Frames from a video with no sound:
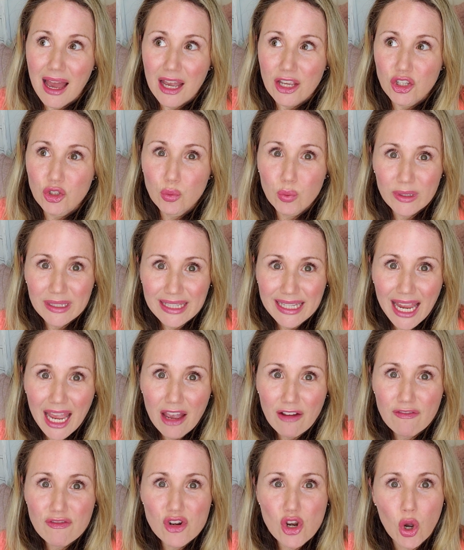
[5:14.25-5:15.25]
You really
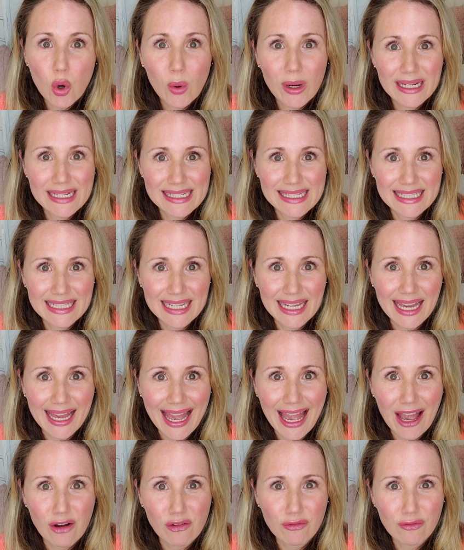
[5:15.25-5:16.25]
have no idea
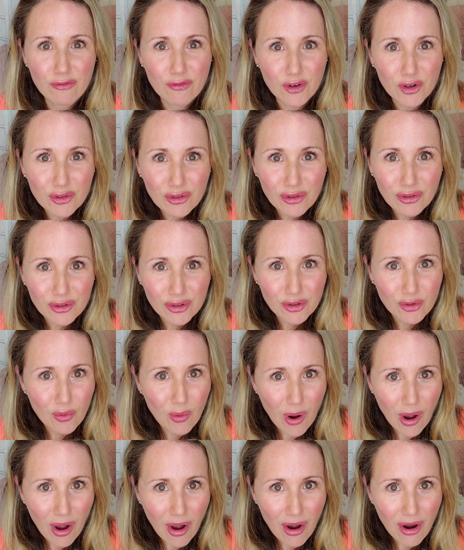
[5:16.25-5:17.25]
how fertile you
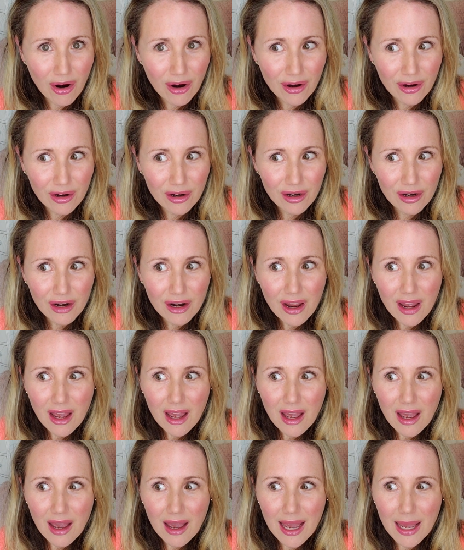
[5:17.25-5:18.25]
are
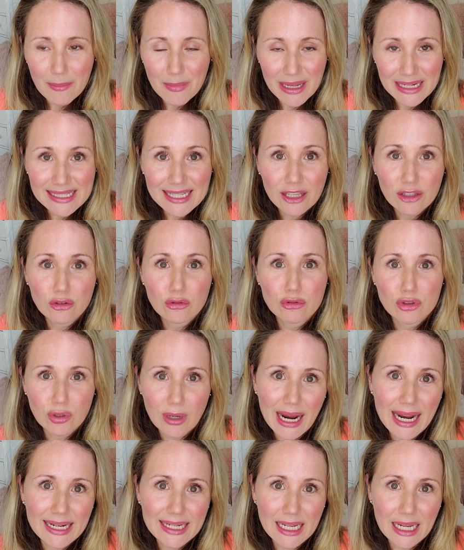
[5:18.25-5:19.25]
until you
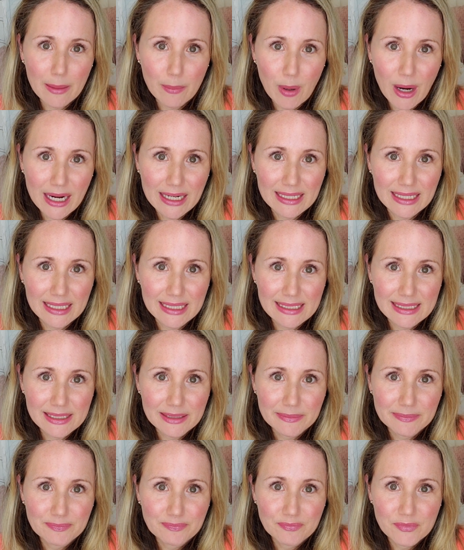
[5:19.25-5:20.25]
try to get pregnant.
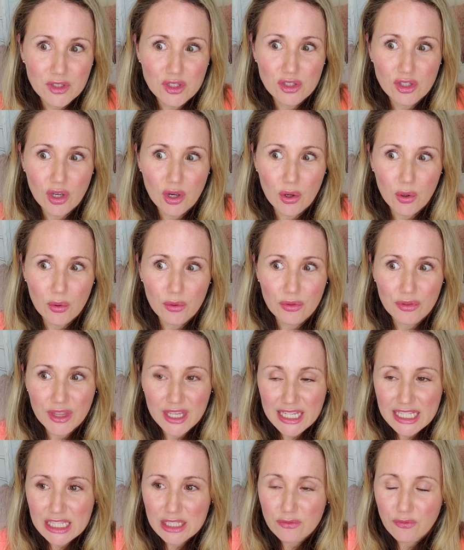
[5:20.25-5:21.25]
So
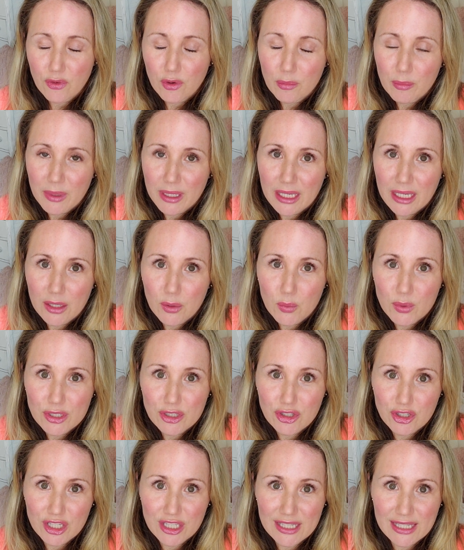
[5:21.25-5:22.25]
this for me
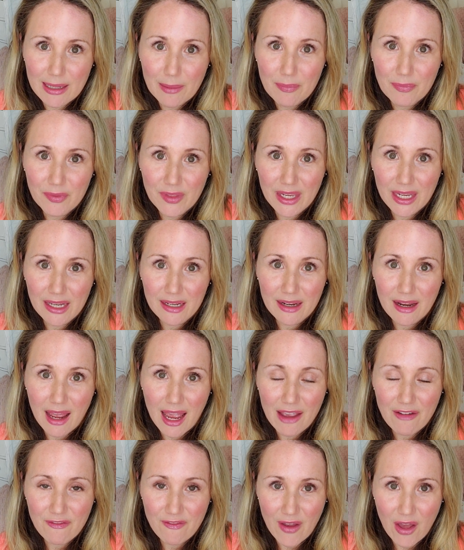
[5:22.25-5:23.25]
was just something
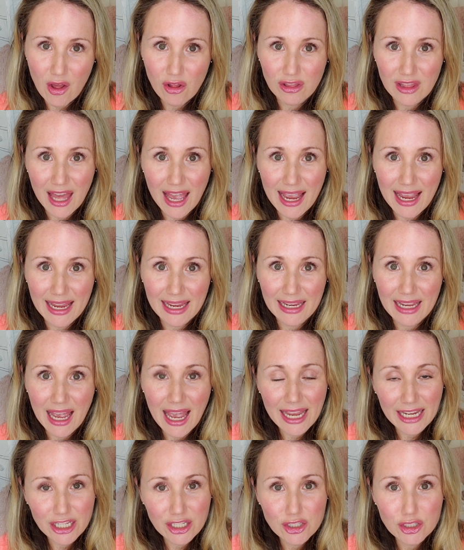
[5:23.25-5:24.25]
I felt like
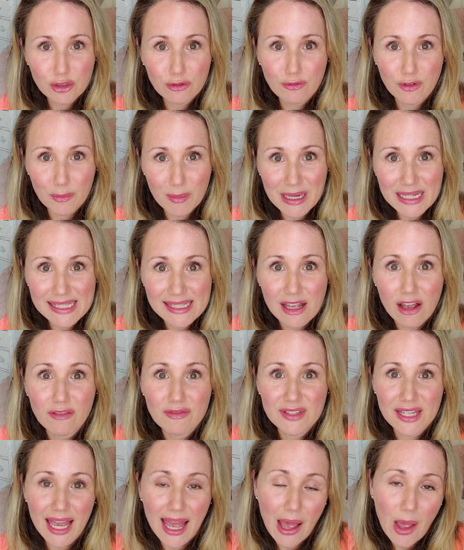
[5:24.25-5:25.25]
I could do for myself
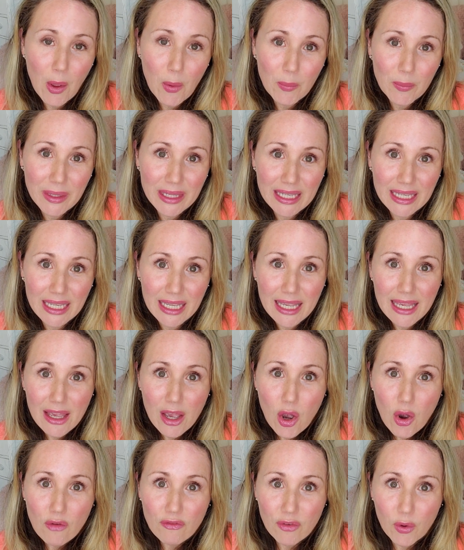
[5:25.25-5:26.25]
to help me
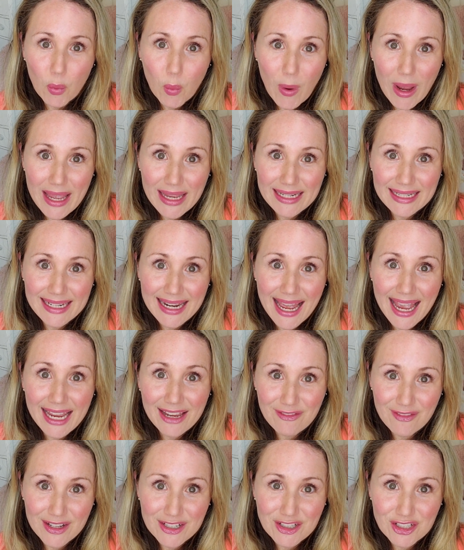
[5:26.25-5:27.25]
for when I
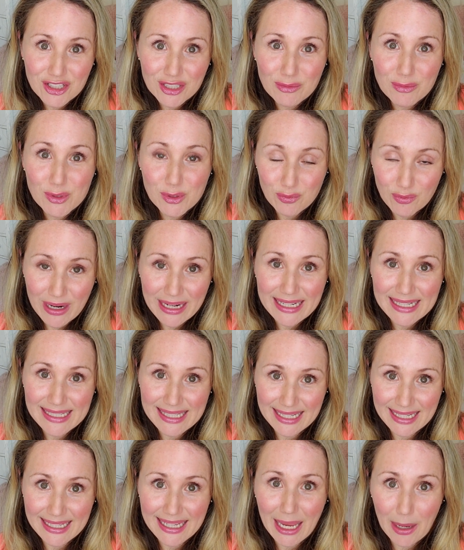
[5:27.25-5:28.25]
eventually was ready
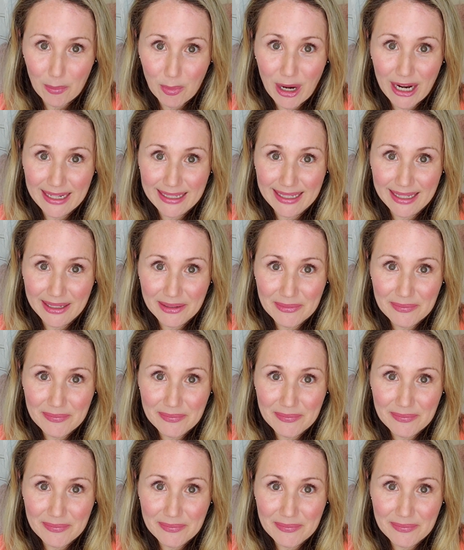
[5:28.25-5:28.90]
to get pregnant.